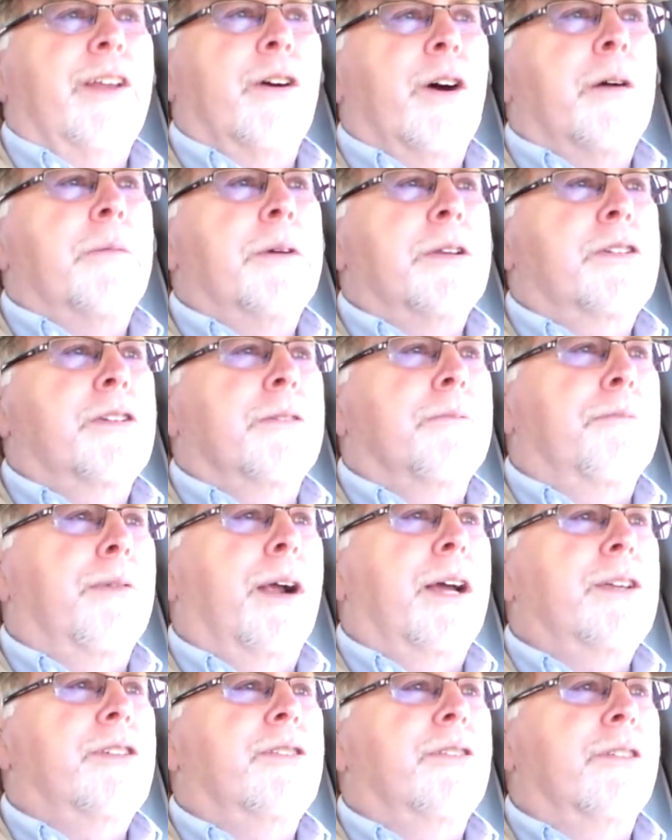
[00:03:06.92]
know, I know I mentioned
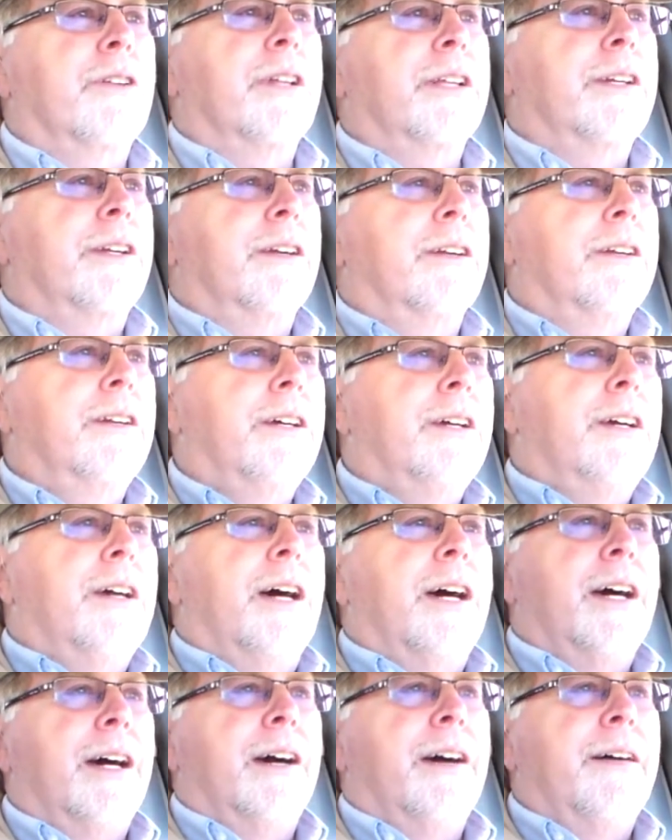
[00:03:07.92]
price earlier,
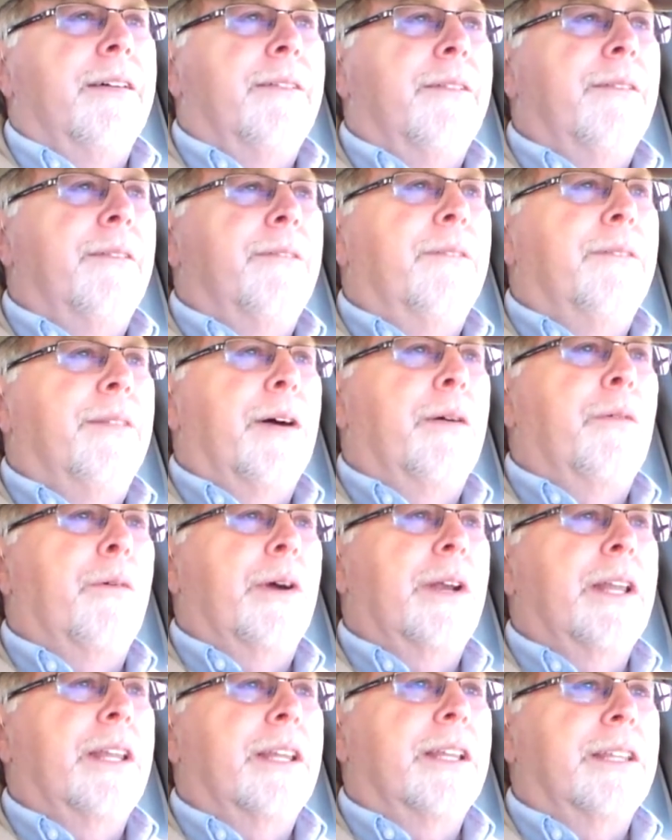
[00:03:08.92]
but
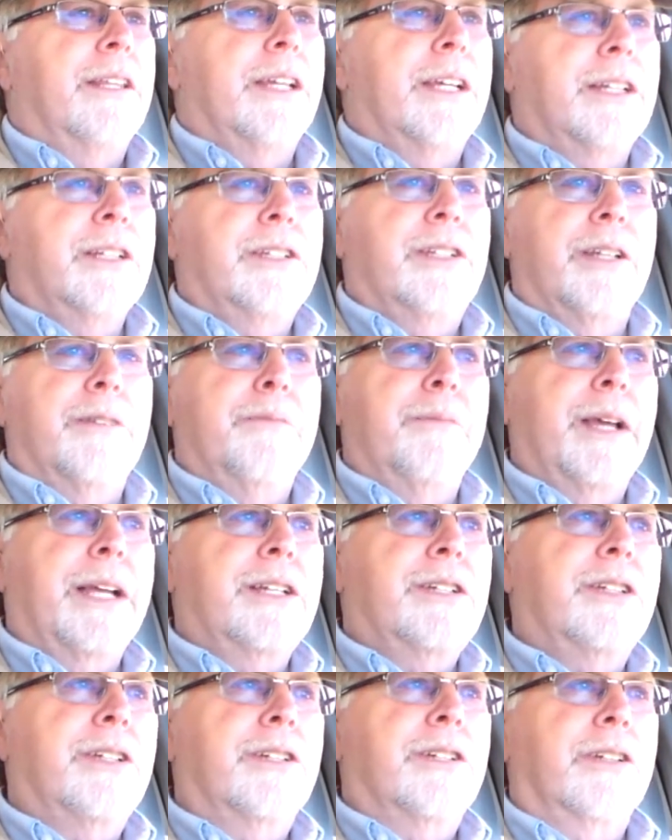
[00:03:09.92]
one of the things that
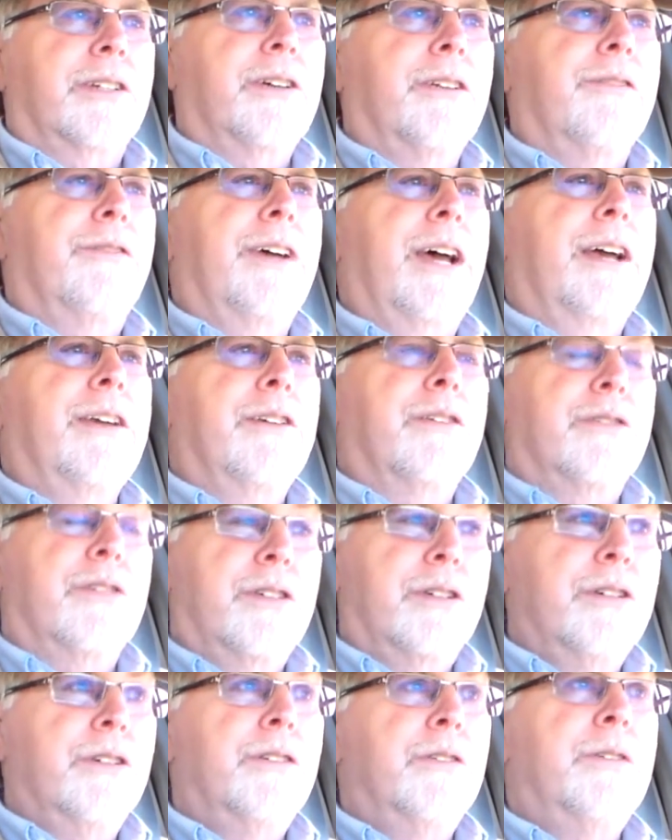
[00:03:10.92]
makes this a good value
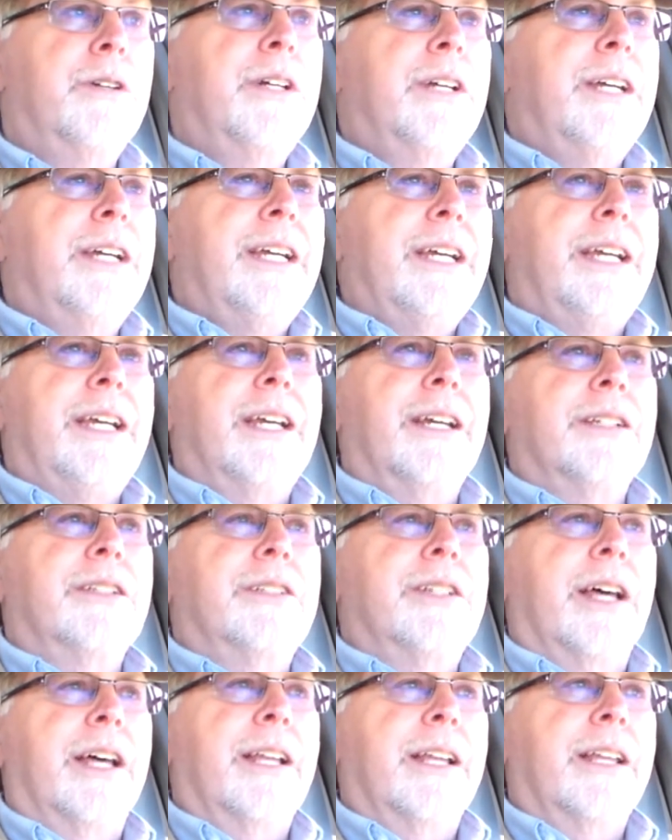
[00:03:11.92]
too
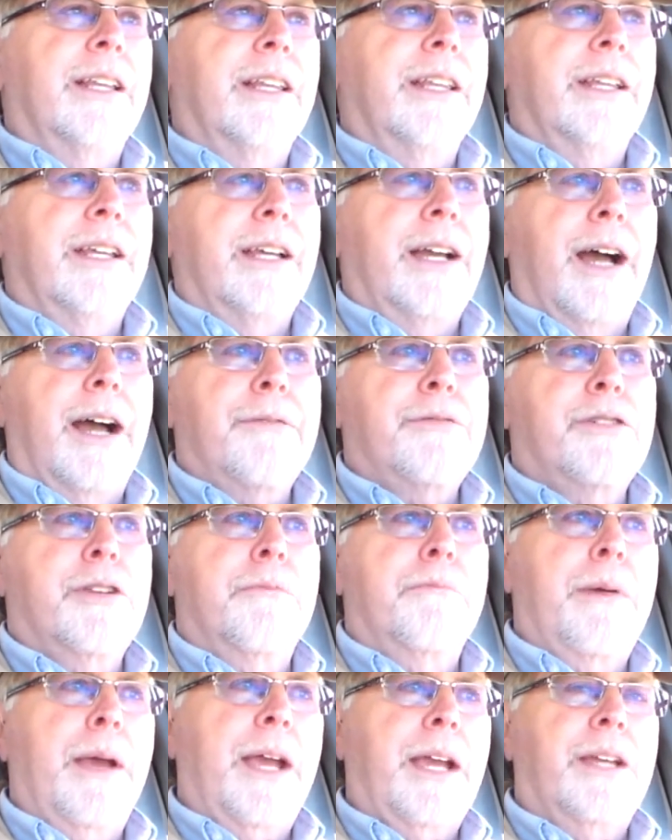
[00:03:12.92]
is that the
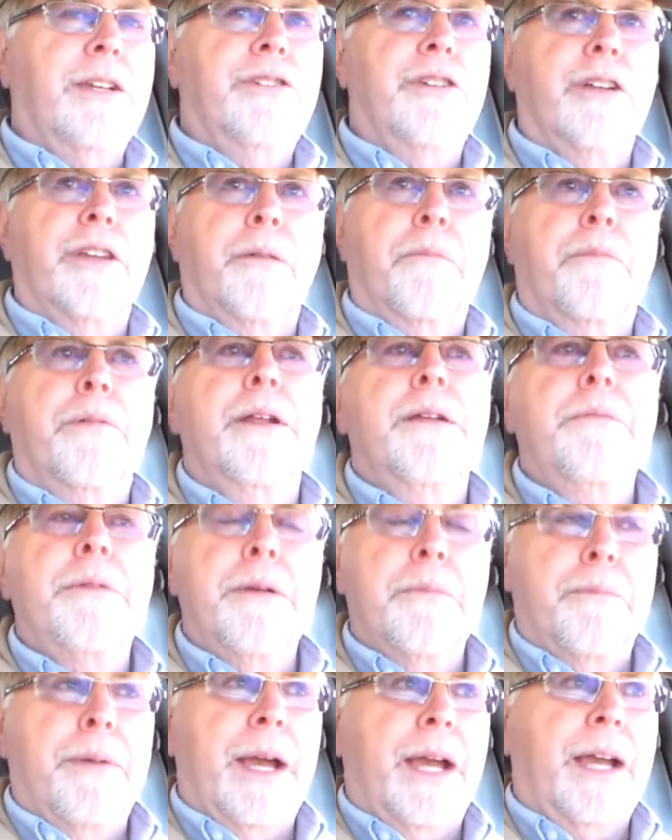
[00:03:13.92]
option package here, the
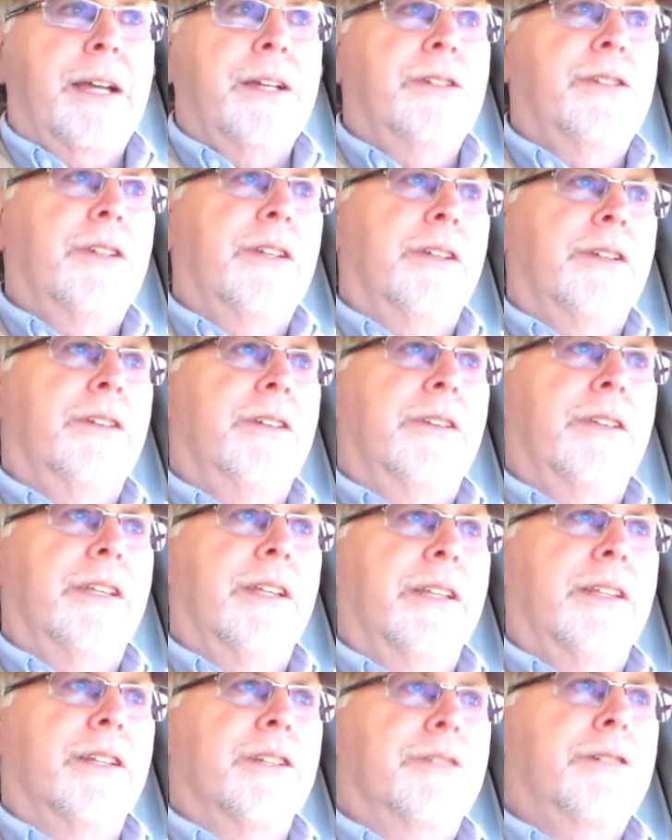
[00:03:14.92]
premium package
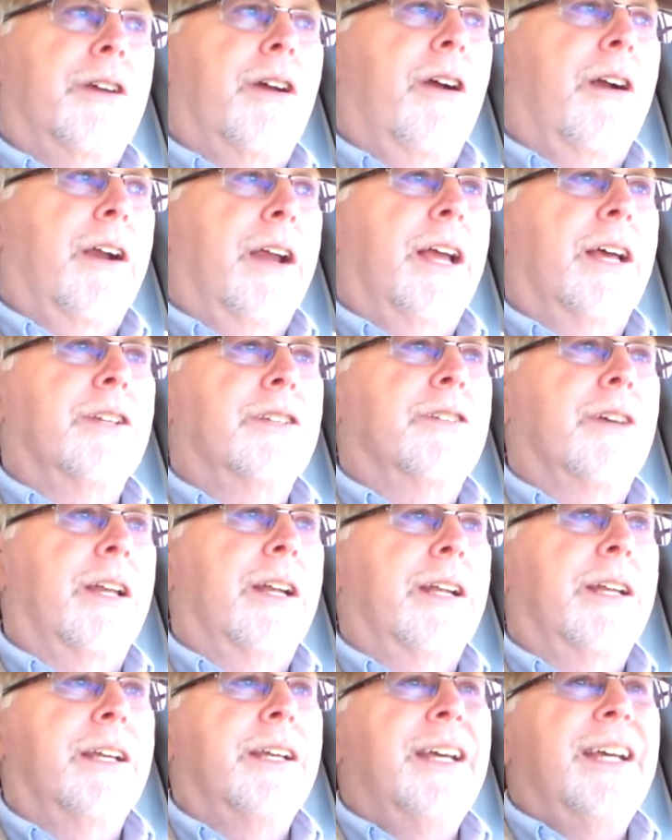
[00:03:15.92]
that this car has
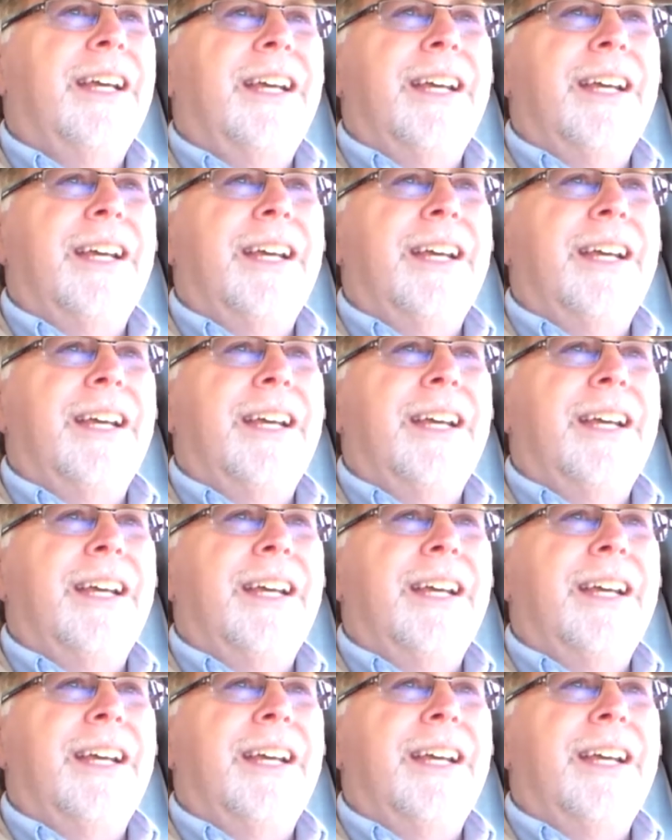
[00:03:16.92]
on it,